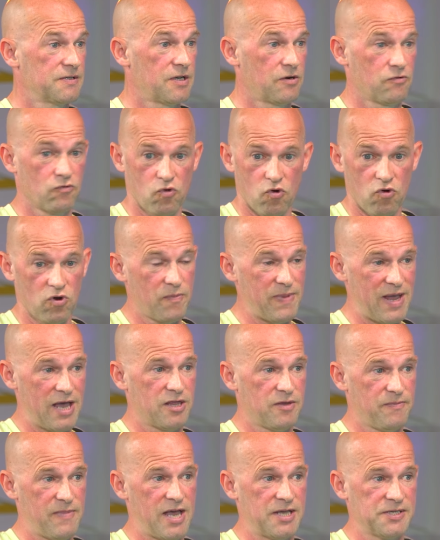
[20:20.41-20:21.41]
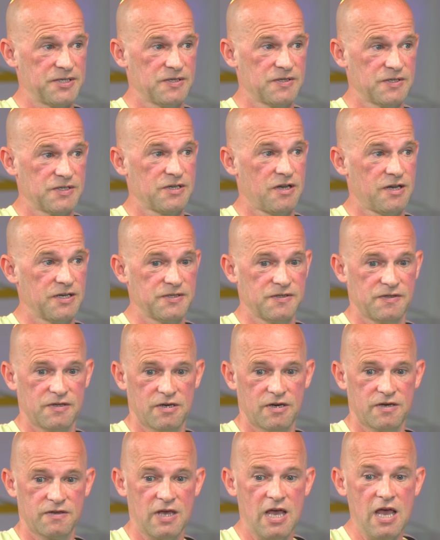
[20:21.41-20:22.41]
They're all about the mass and size of
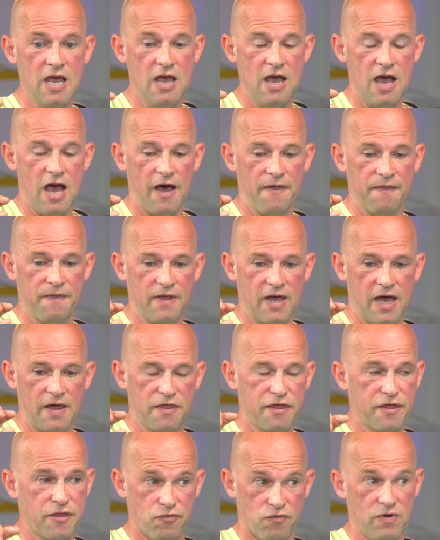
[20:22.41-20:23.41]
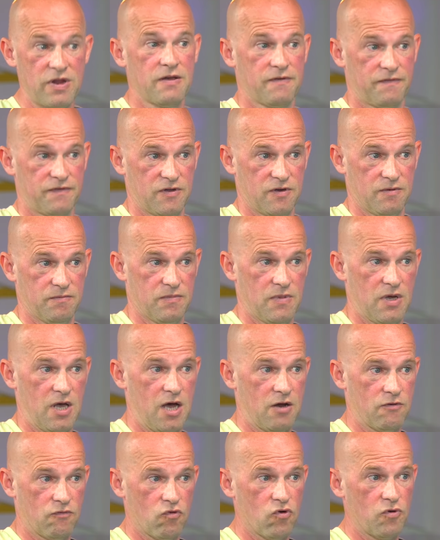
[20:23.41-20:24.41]
the Earth, and 3 of them
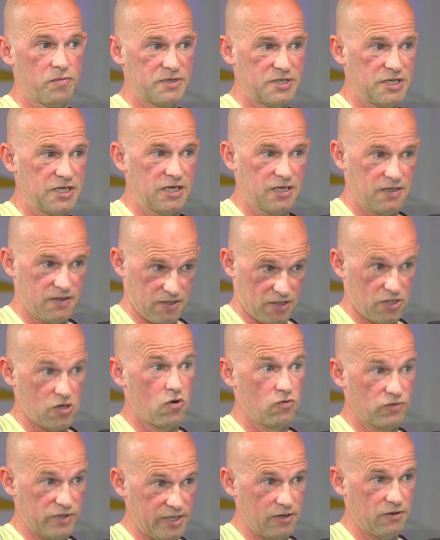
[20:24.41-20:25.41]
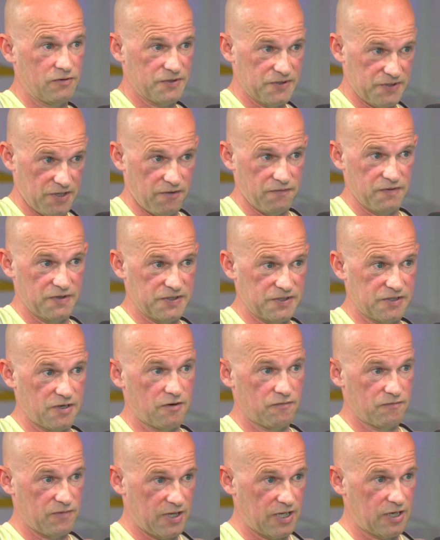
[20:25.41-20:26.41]
are orbiting in the Goldilocks zone, this
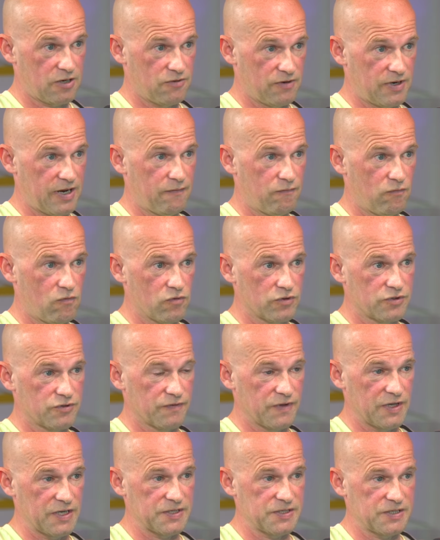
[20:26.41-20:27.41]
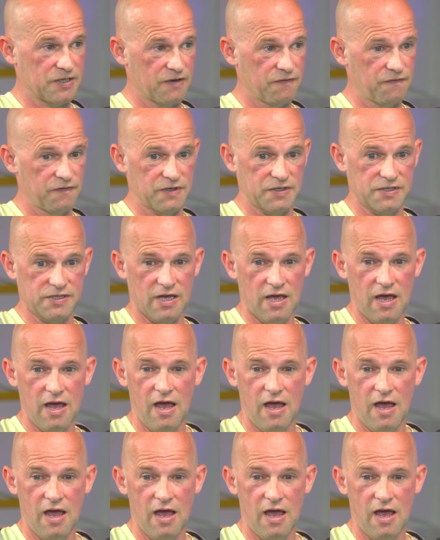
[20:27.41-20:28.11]
zone where they could have water on their surface.